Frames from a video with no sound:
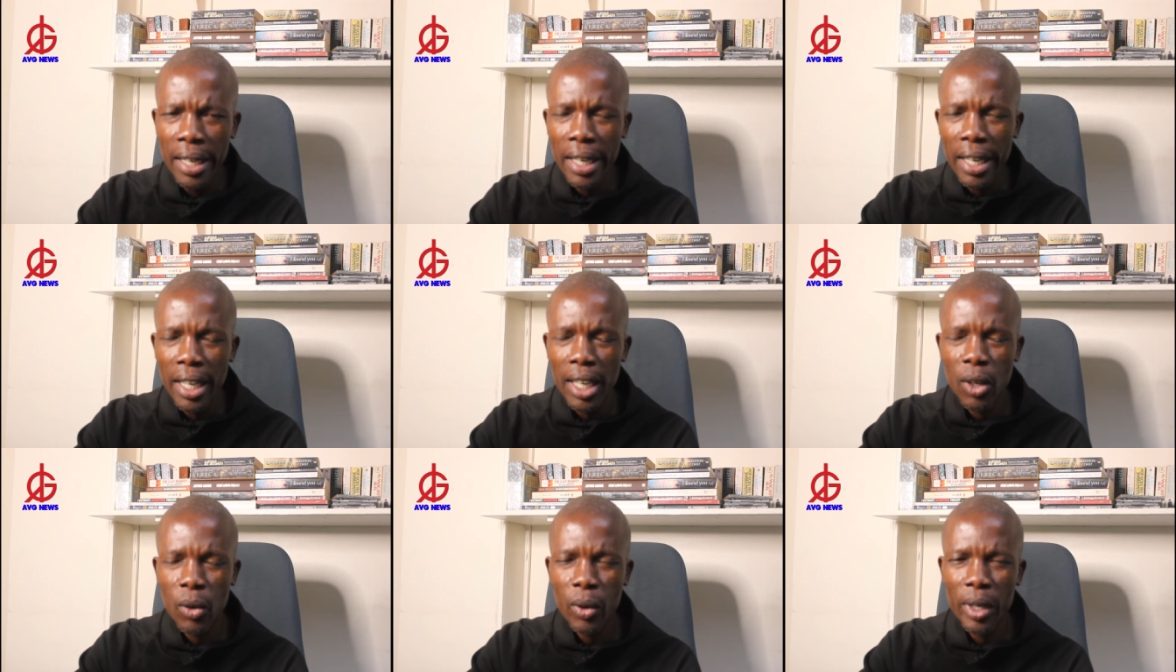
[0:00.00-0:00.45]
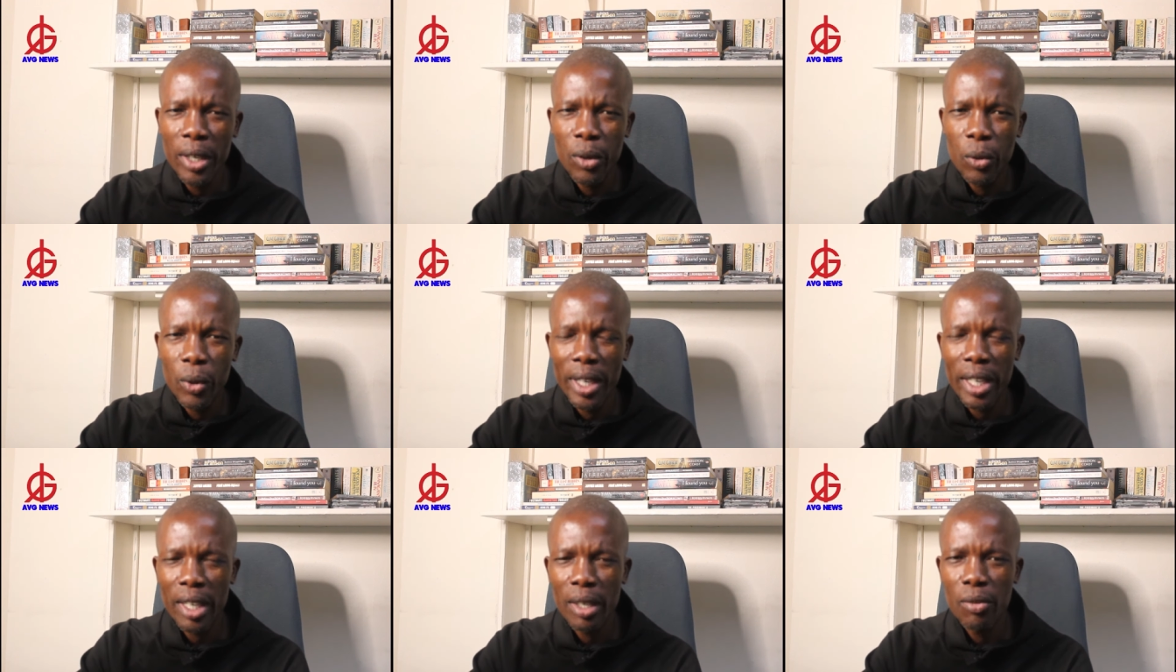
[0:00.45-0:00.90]
Hello
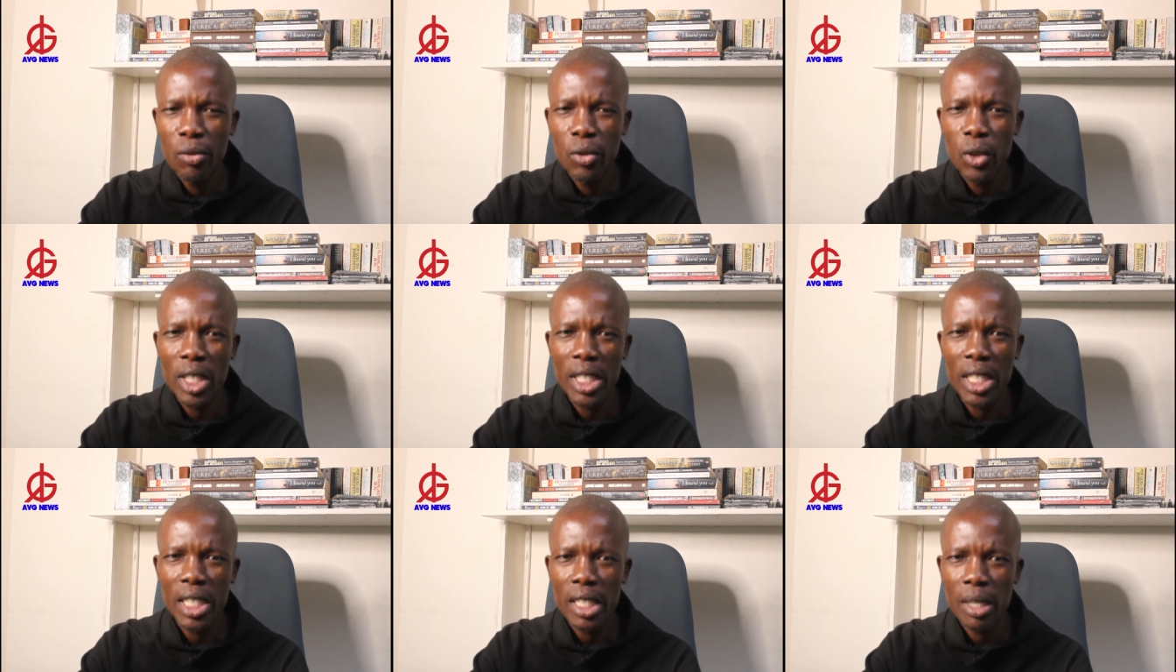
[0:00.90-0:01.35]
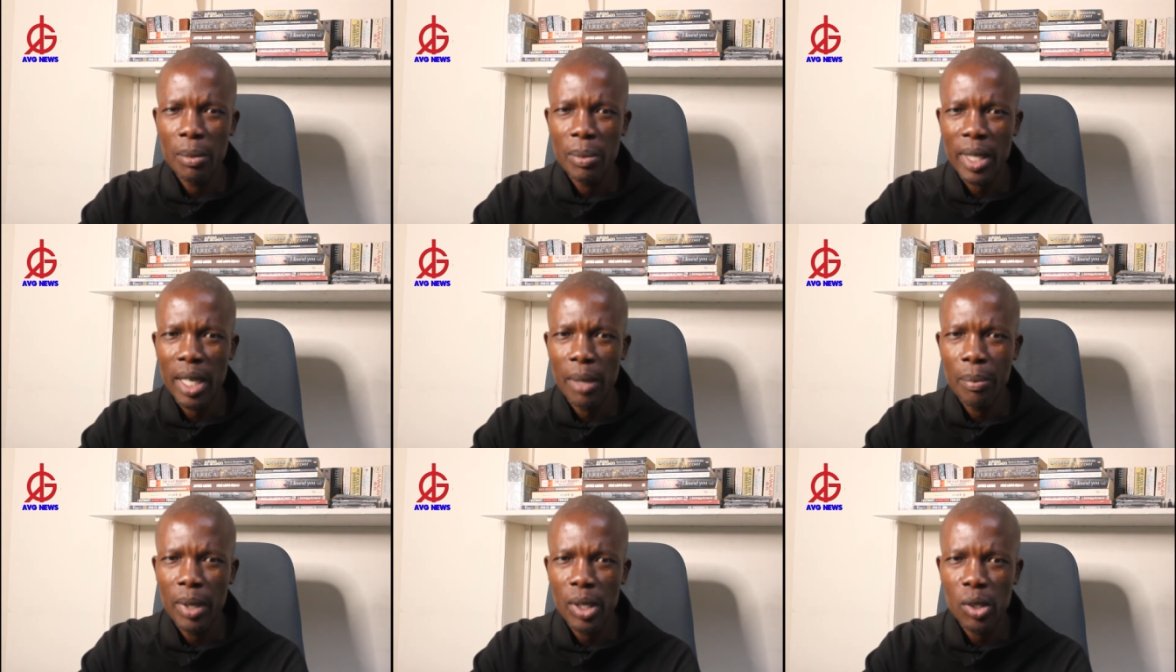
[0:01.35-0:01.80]
and welcome viewers and
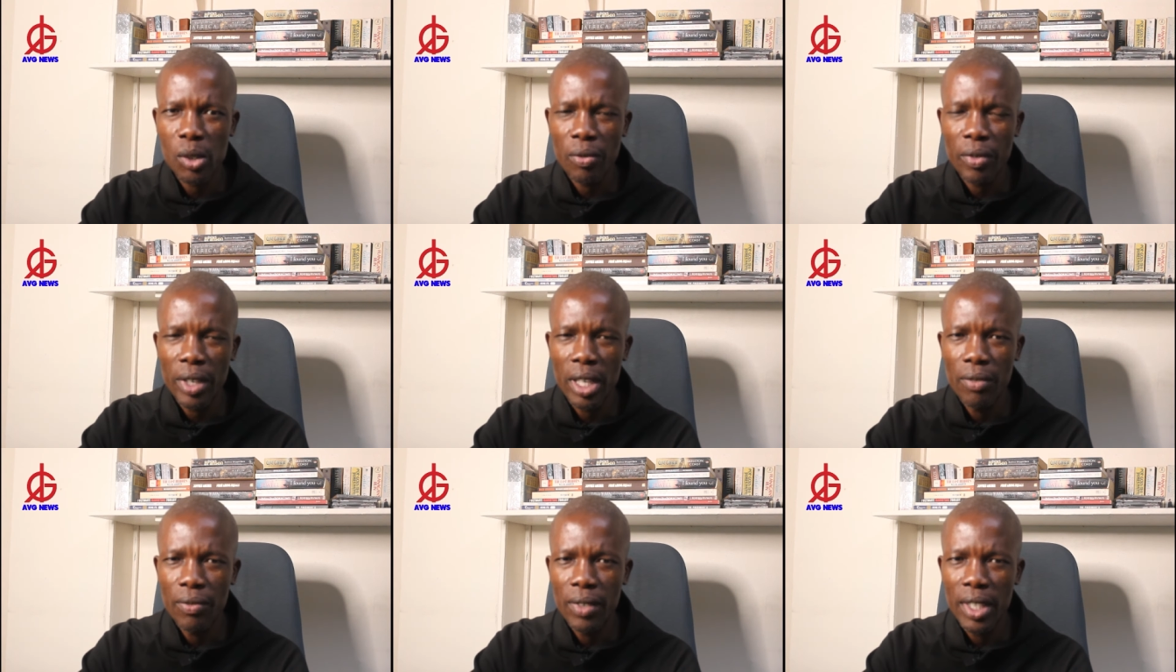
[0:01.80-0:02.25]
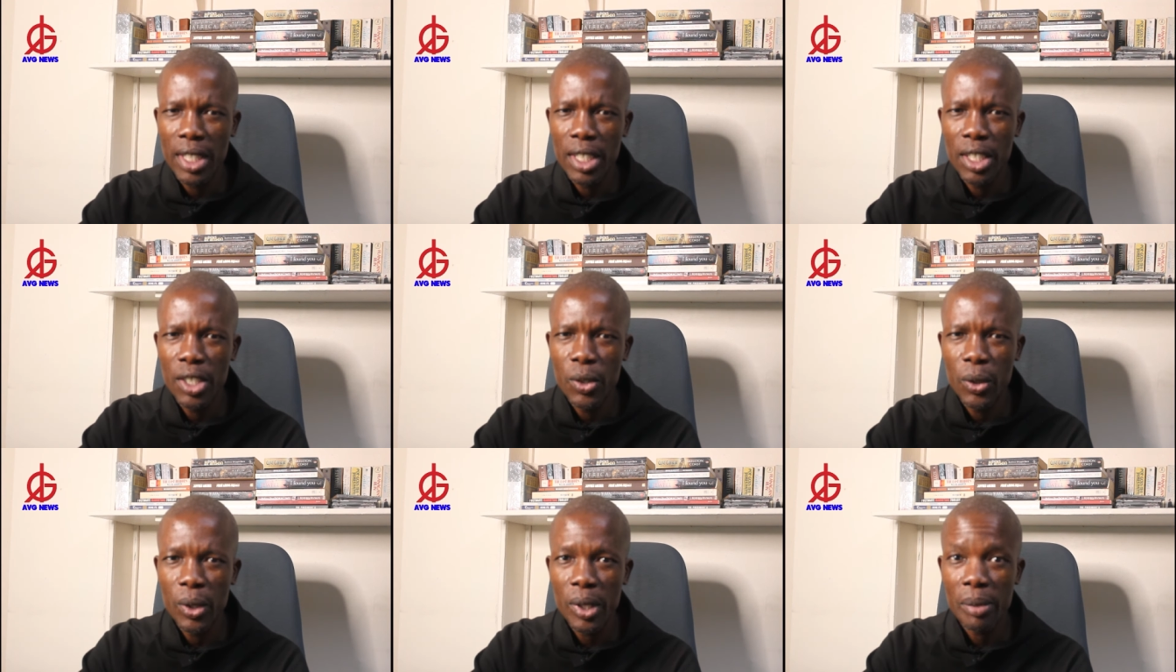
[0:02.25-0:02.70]
subscribers of AVG
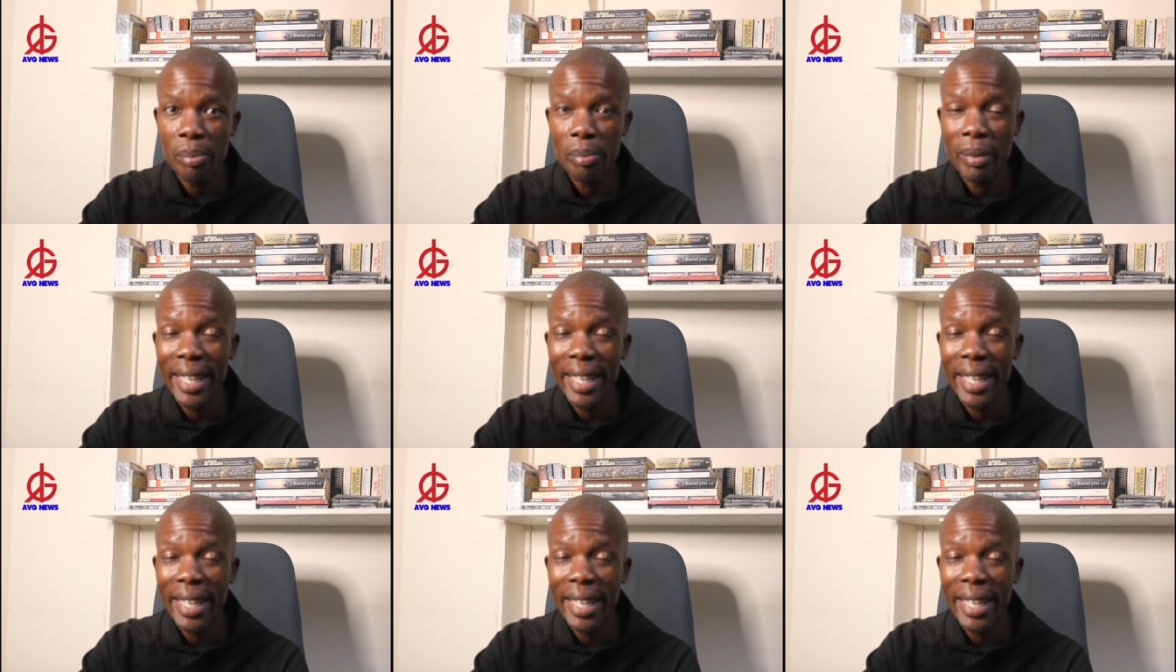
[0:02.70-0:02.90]
News.